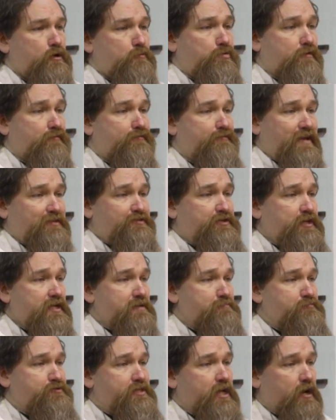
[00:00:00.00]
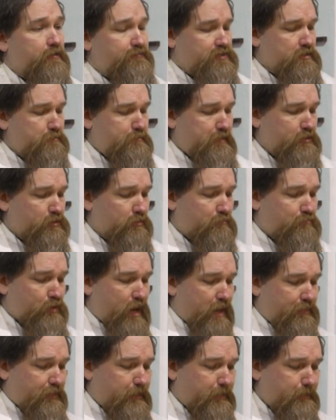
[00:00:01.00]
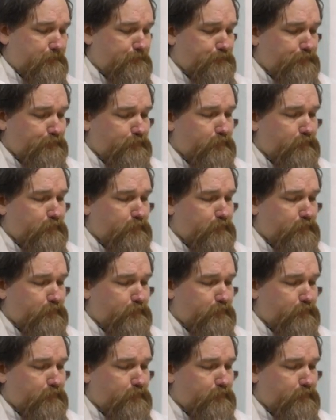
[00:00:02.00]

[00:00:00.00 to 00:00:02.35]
professing himself to be your brother,